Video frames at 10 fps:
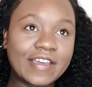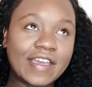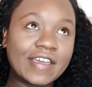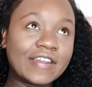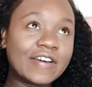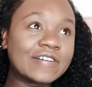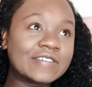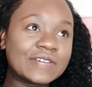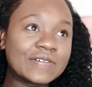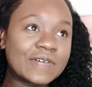And
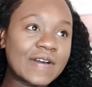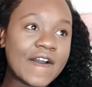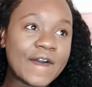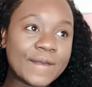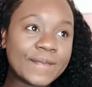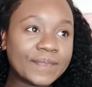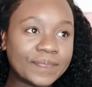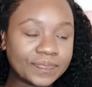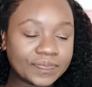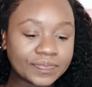also, um,
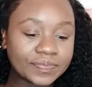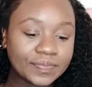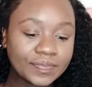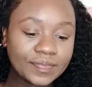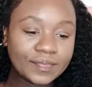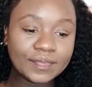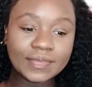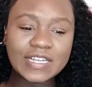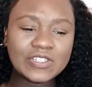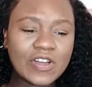
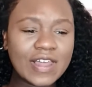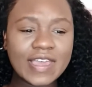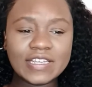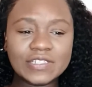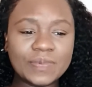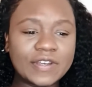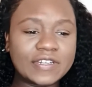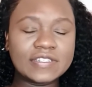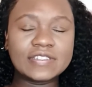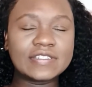that's all I
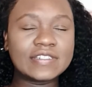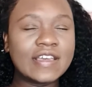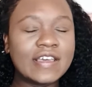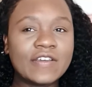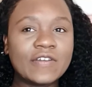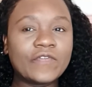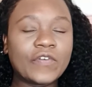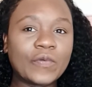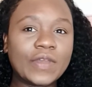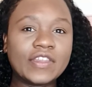experienced
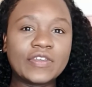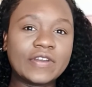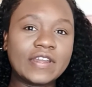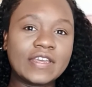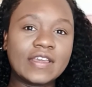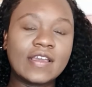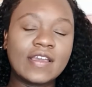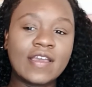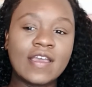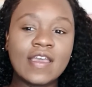for week 30,
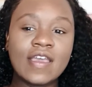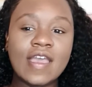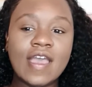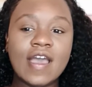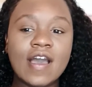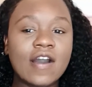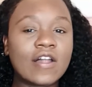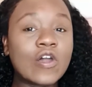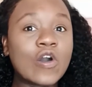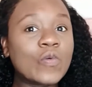
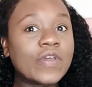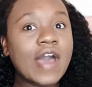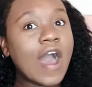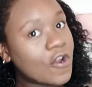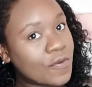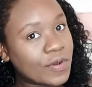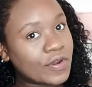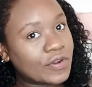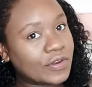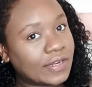along with heartburn.